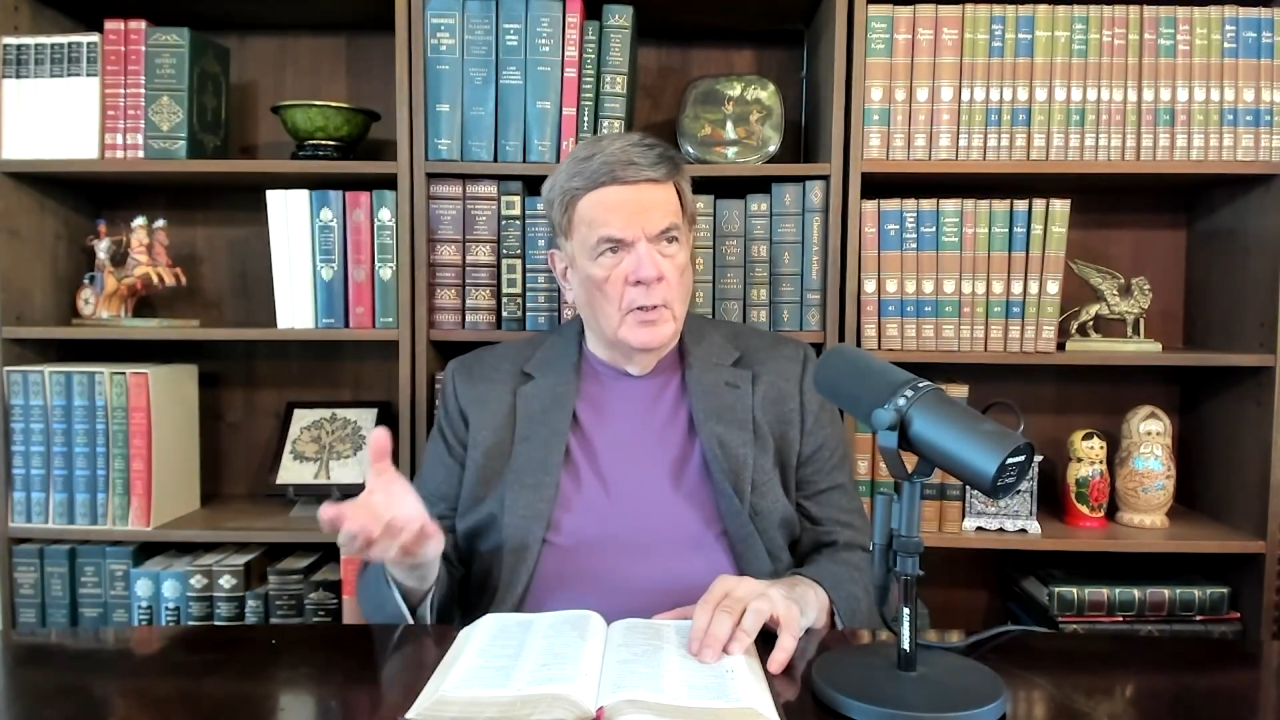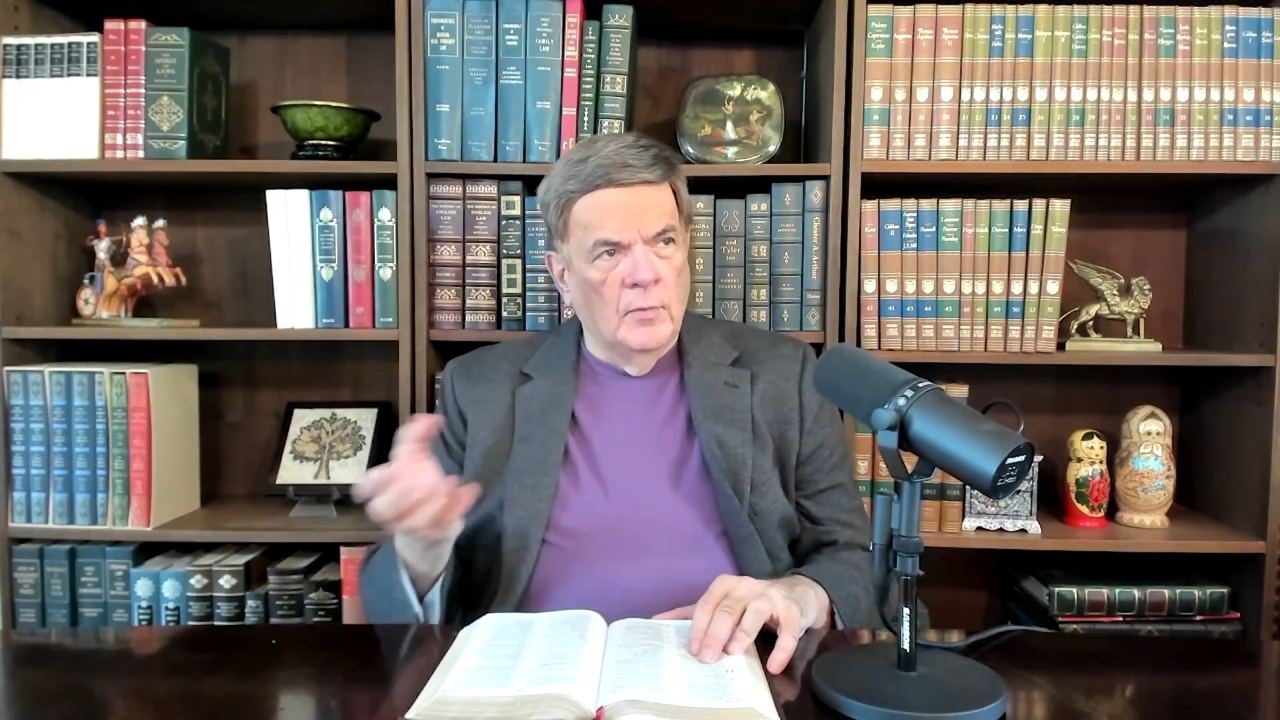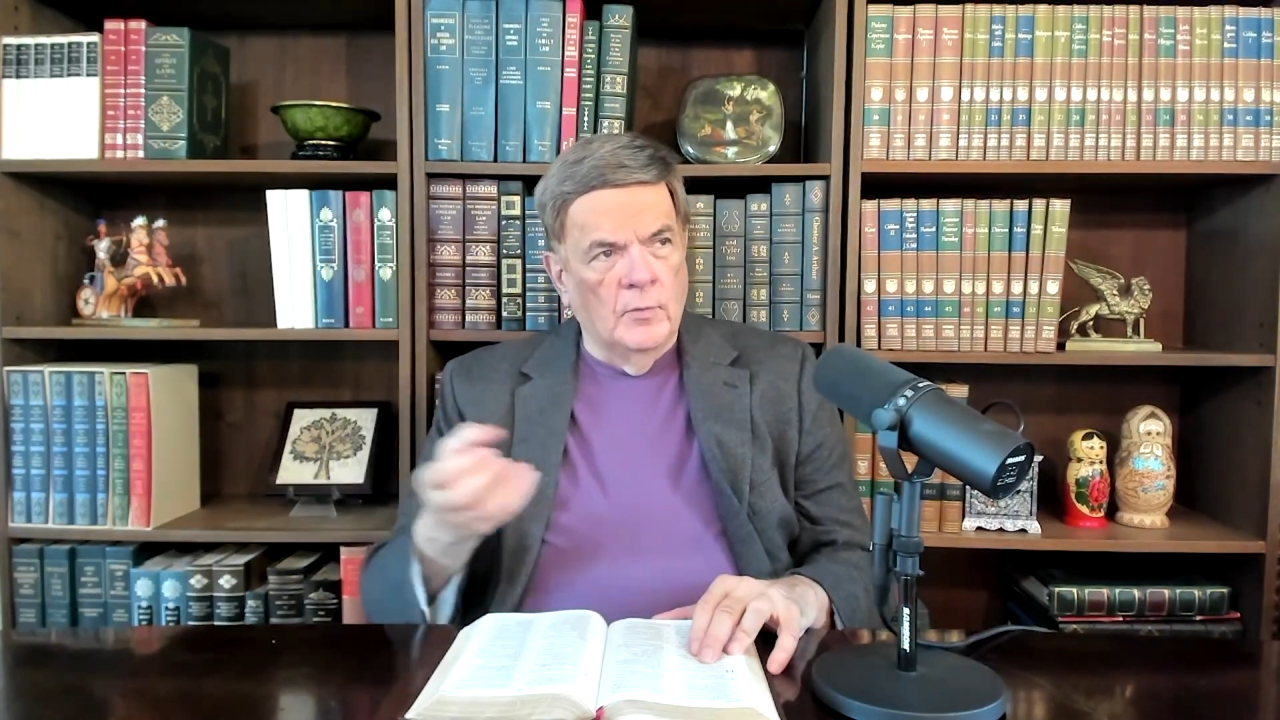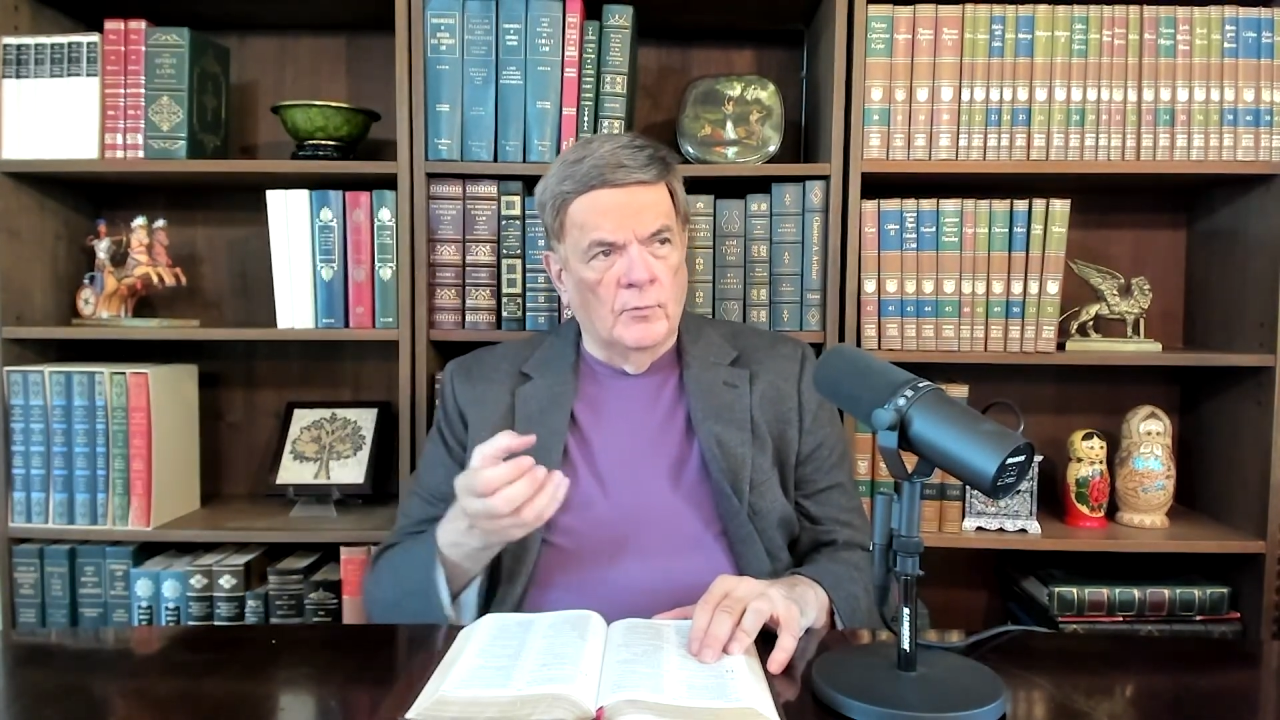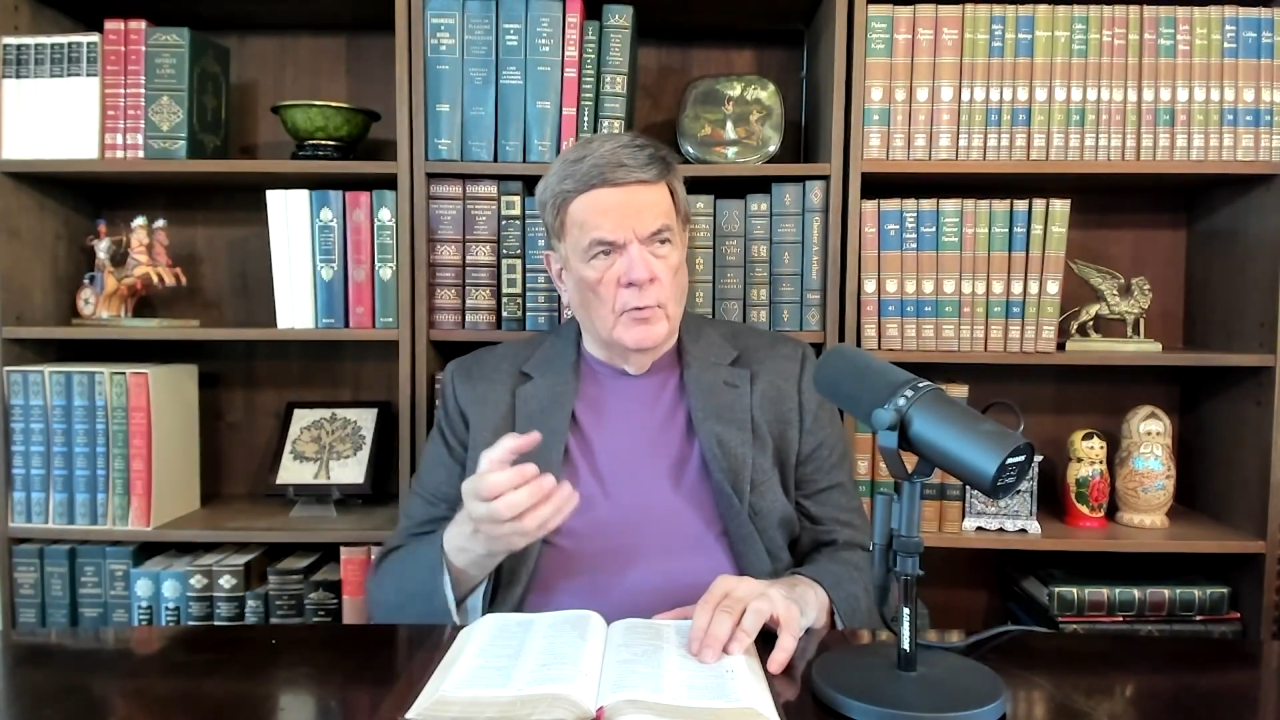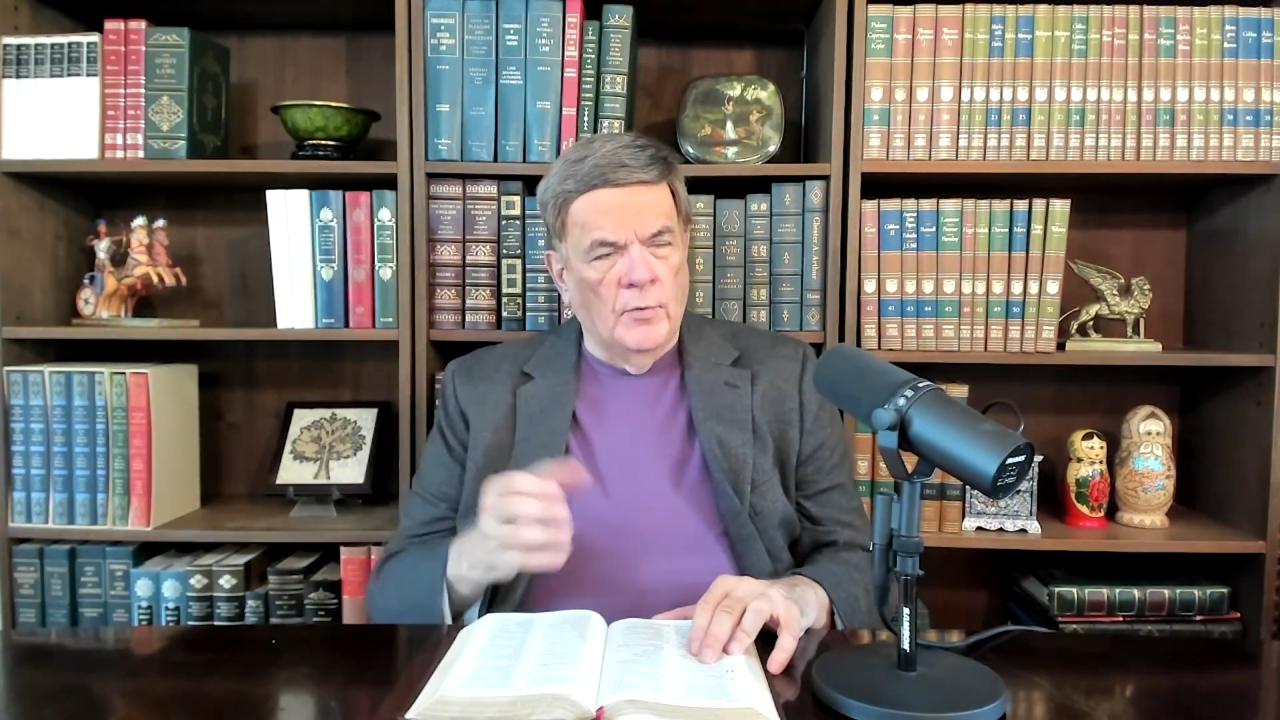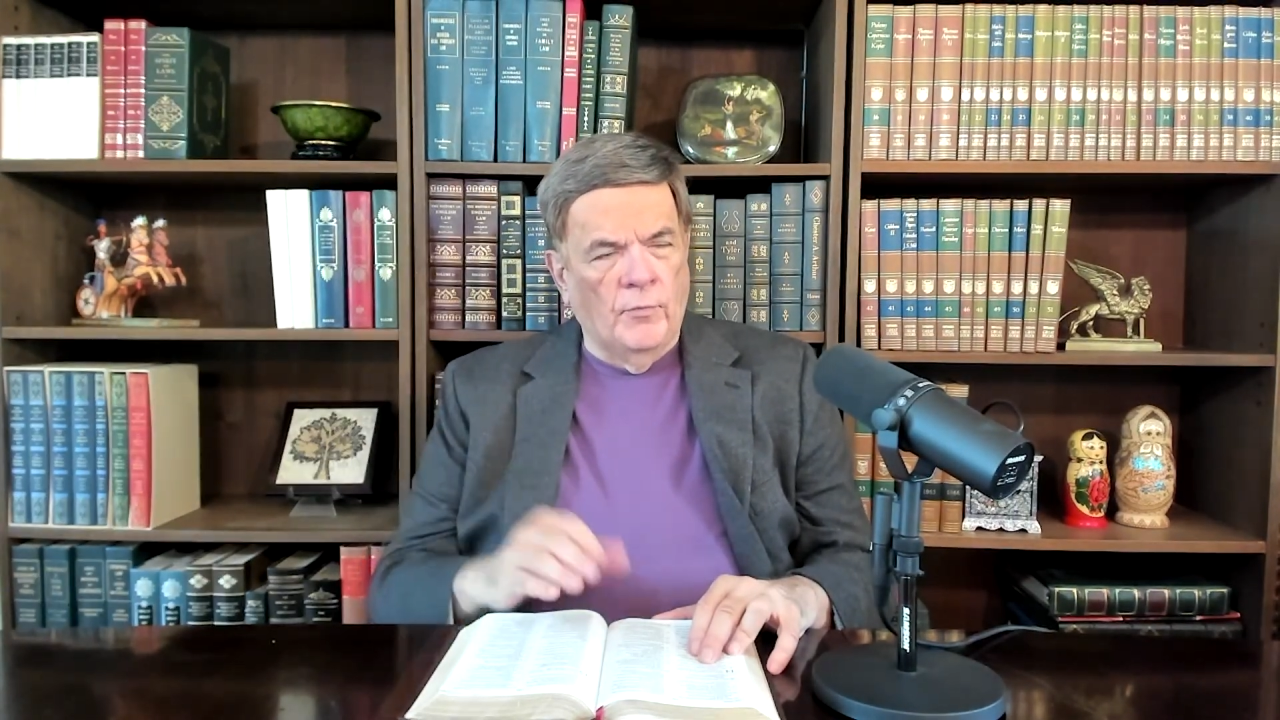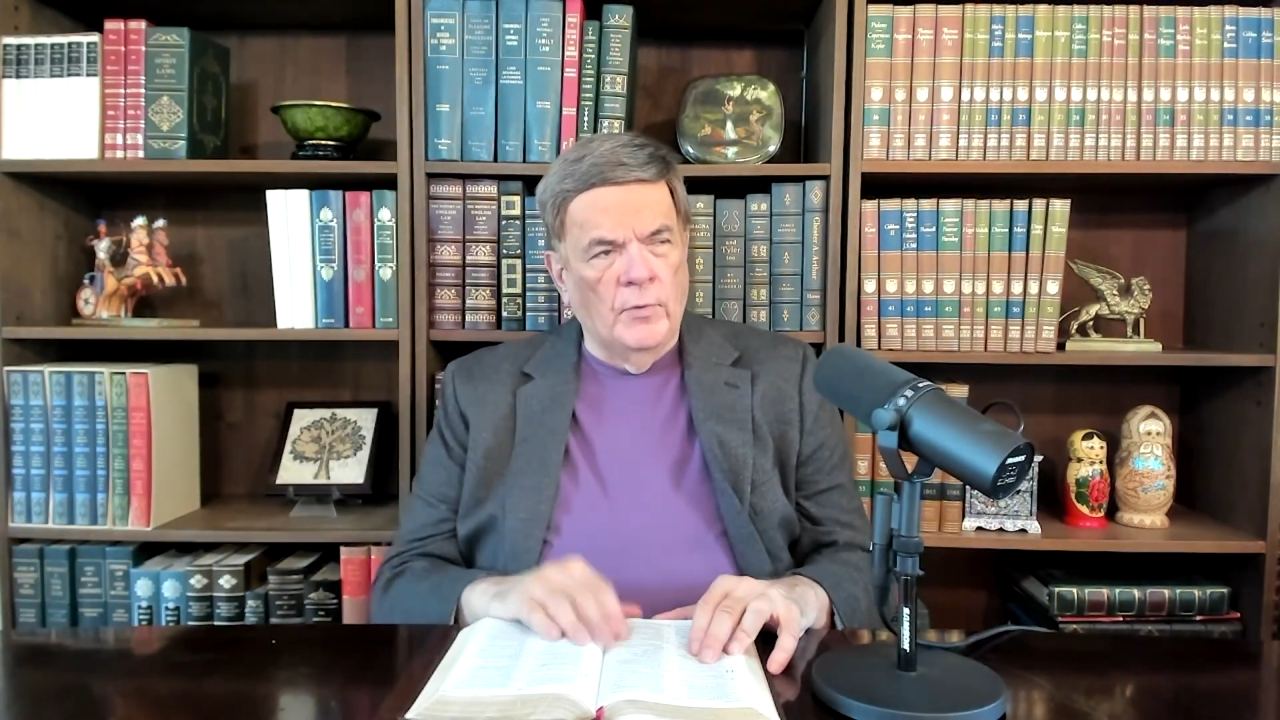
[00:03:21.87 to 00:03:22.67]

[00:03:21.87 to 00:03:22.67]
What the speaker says: that draws